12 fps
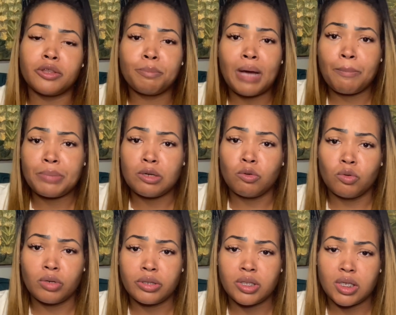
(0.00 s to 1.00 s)
the boppy
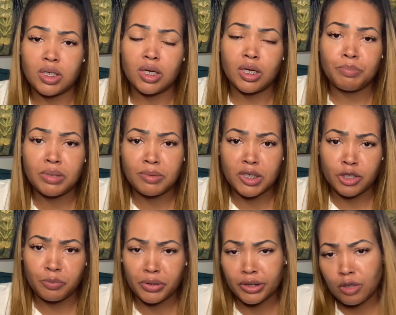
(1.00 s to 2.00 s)
or the
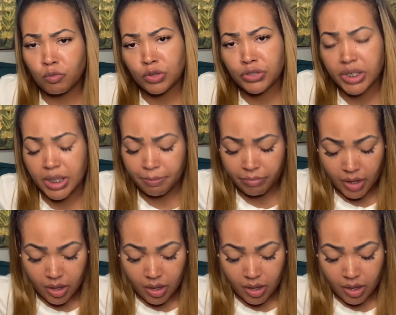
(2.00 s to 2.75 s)
BBL pillow. We'll see.